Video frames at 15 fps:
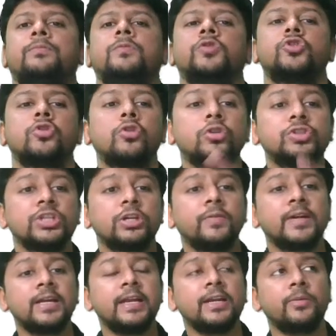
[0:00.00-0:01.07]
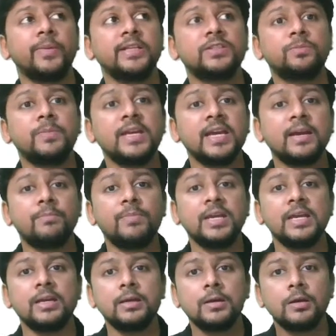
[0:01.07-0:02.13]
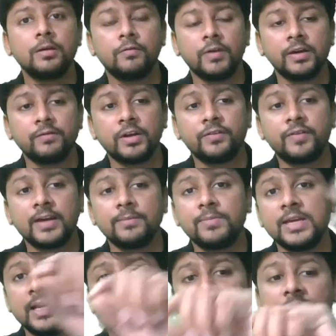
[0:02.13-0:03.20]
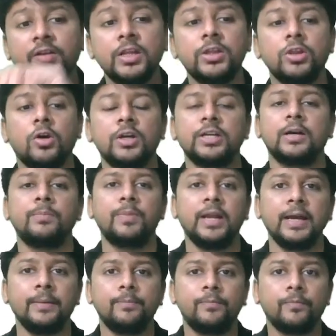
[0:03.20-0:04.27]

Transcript: So consequently, it means BAB 115 BAB will not apply.